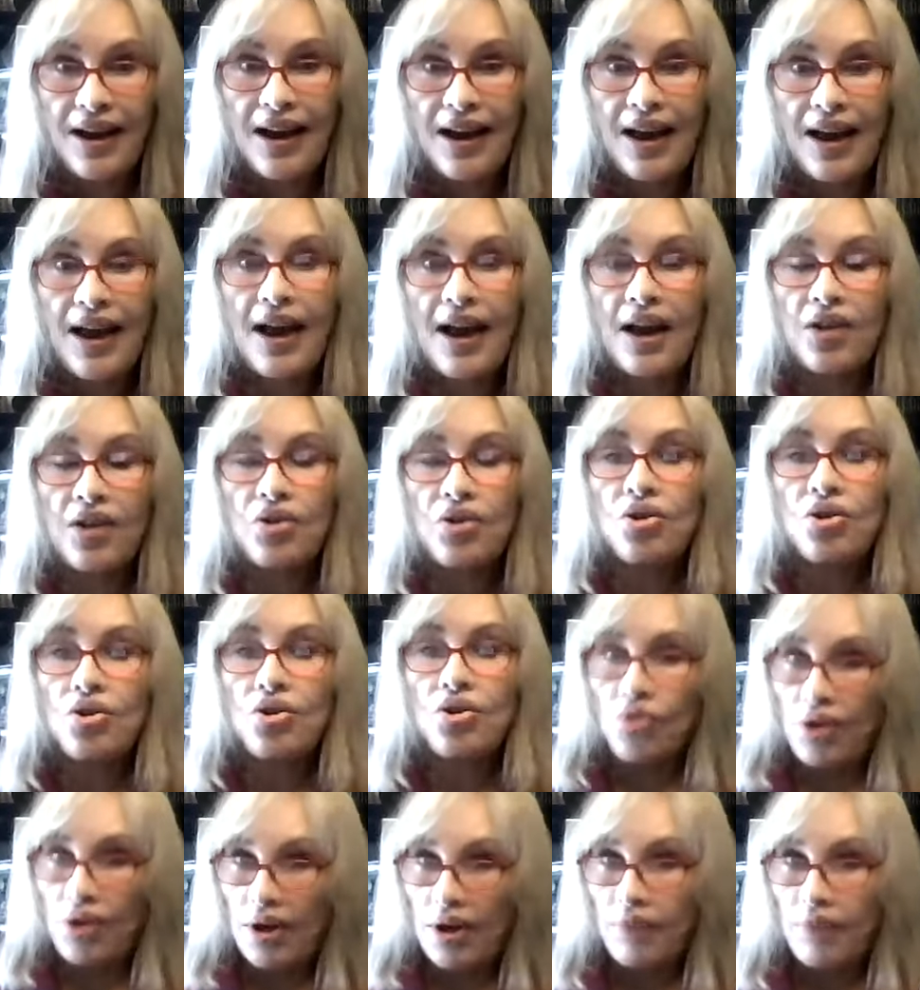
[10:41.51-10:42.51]
And you
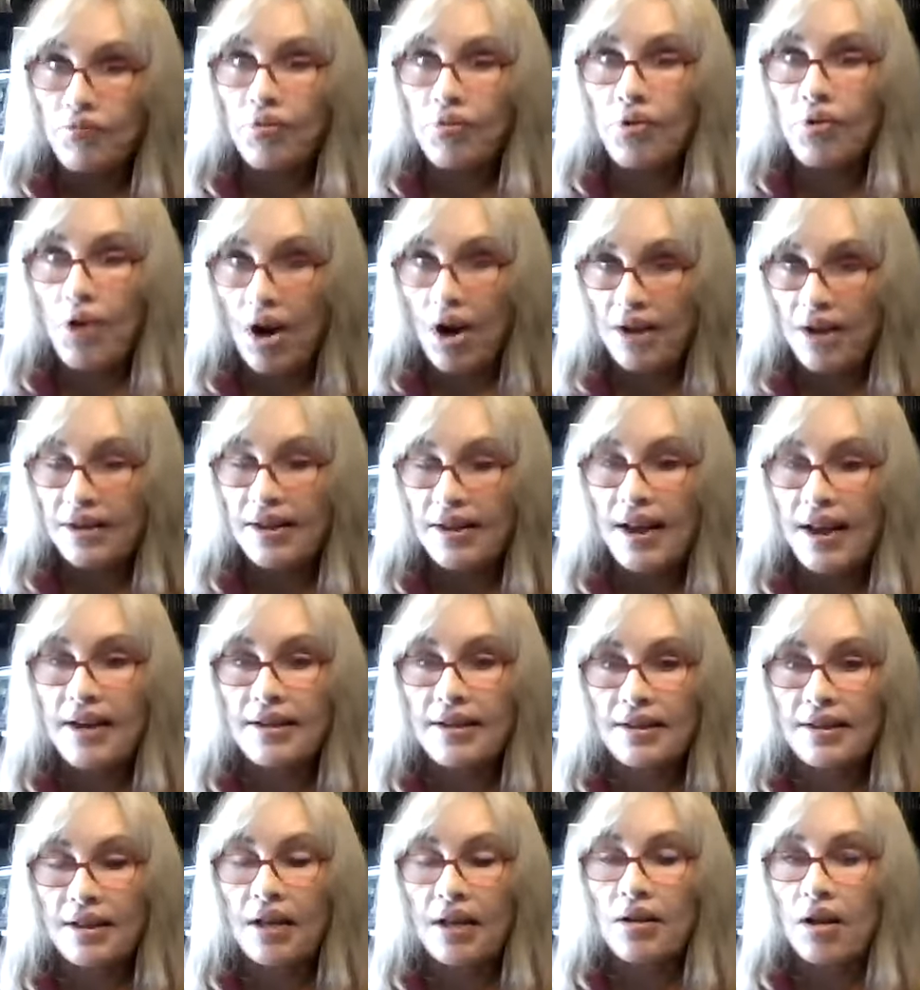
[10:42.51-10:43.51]
can process
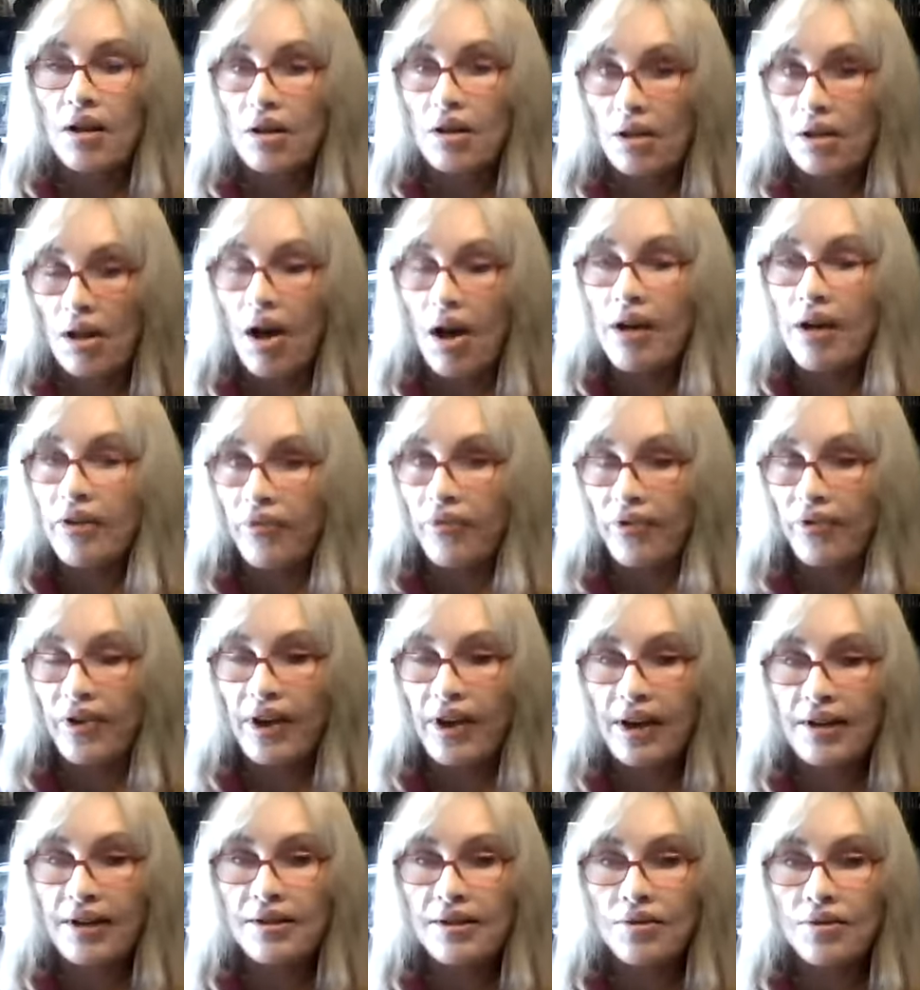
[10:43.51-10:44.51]
a lot of
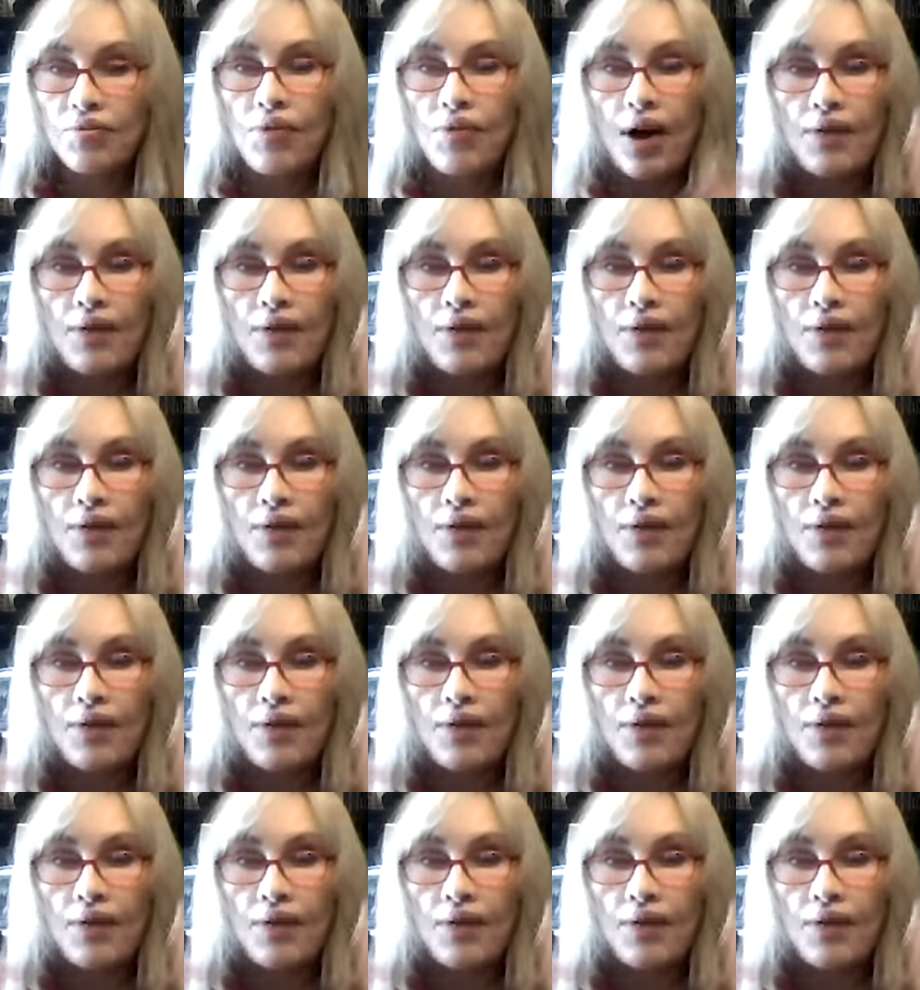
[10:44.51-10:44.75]
things while